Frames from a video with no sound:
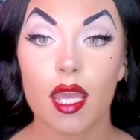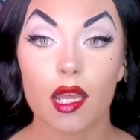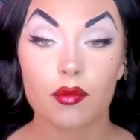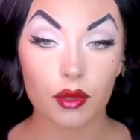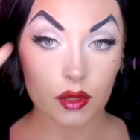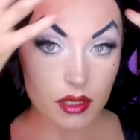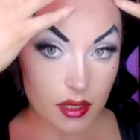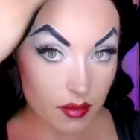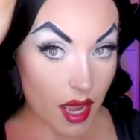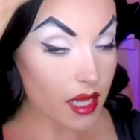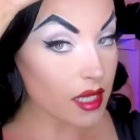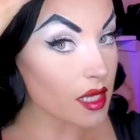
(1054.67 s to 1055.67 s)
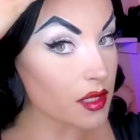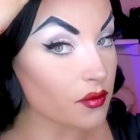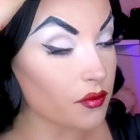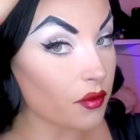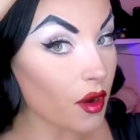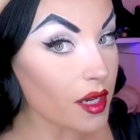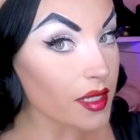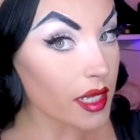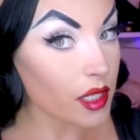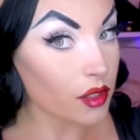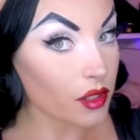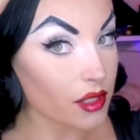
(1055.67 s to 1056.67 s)
and I pulled it back as far as
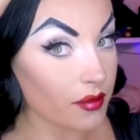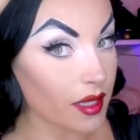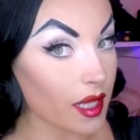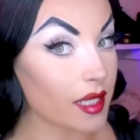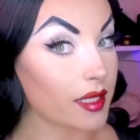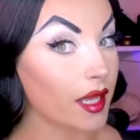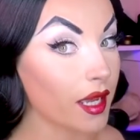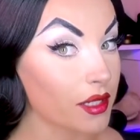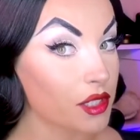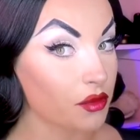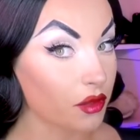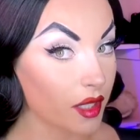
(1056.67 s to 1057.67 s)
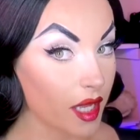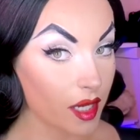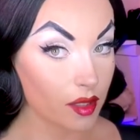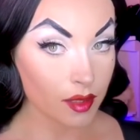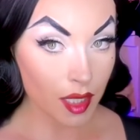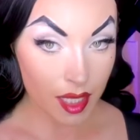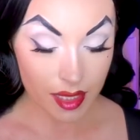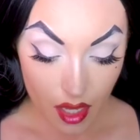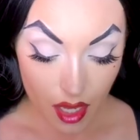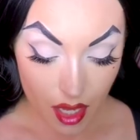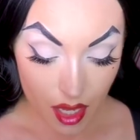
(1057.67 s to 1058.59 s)
I could to my like natural hairline.